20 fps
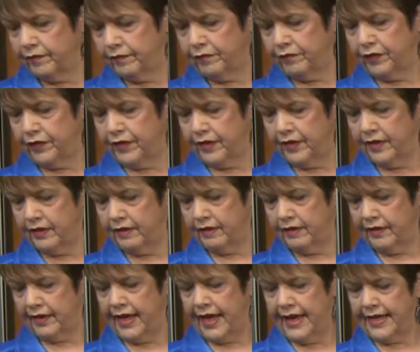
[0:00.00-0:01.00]
for the
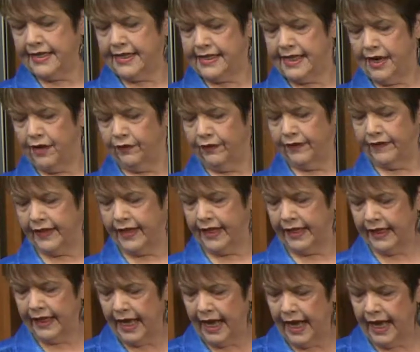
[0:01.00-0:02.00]
cast iron
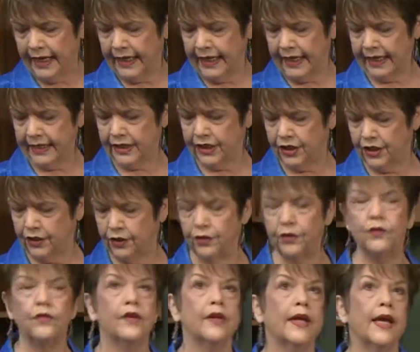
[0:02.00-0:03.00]
skillet. I like to
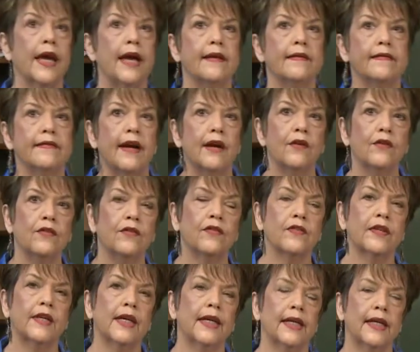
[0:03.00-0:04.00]
use a cast iron
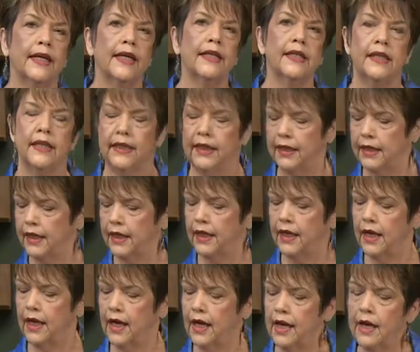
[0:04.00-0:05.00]
skillet
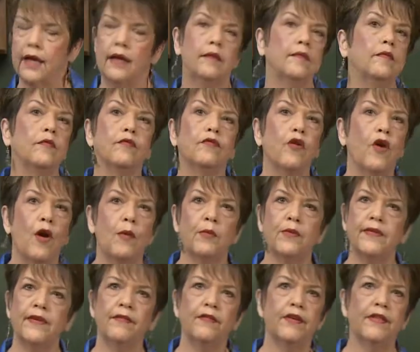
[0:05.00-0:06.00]
for
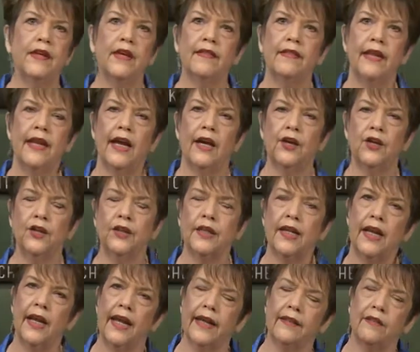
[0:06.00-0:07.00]
almost everything that I cooked.
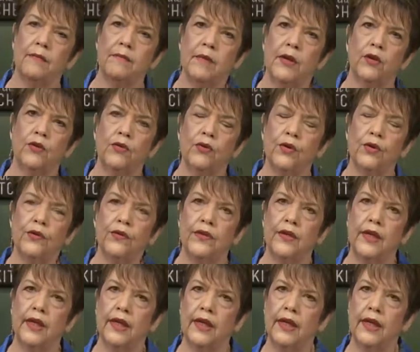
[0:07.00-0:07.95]
I like the minerals in